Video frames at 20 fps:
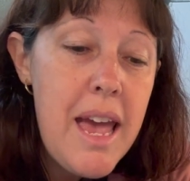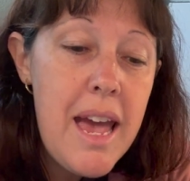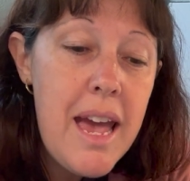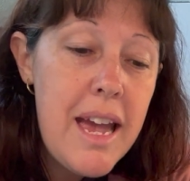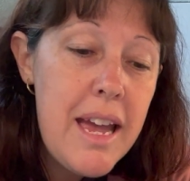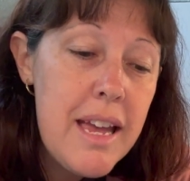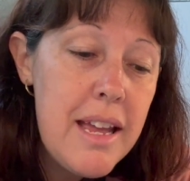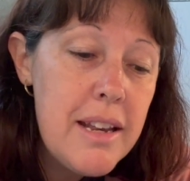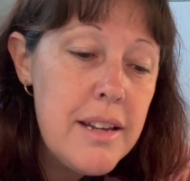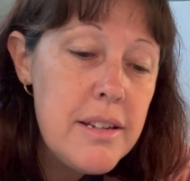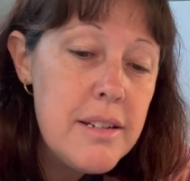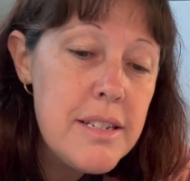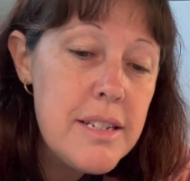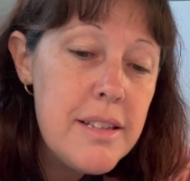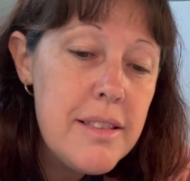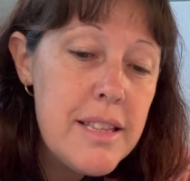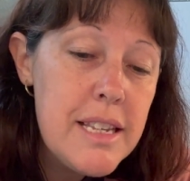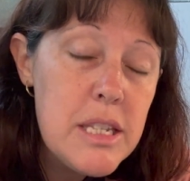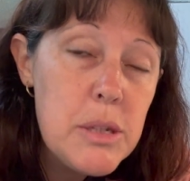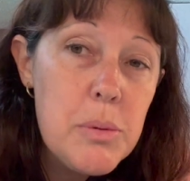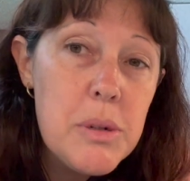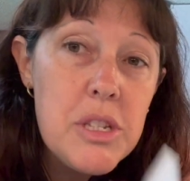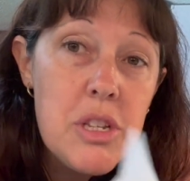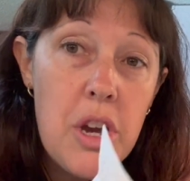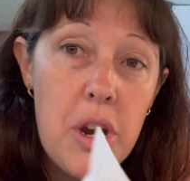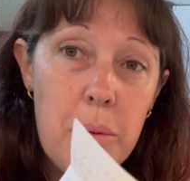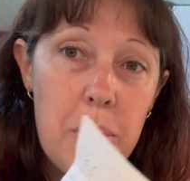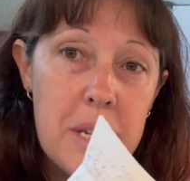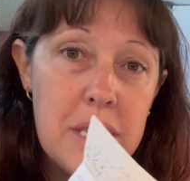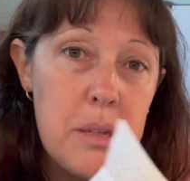And this was
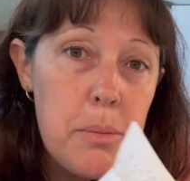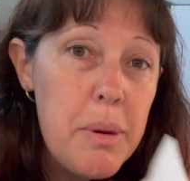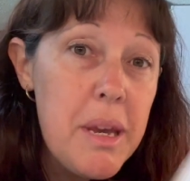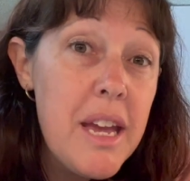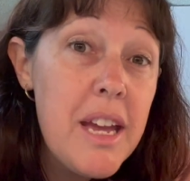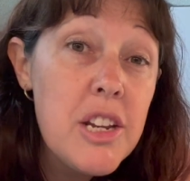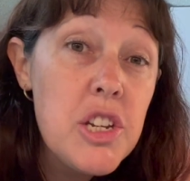her recipe, and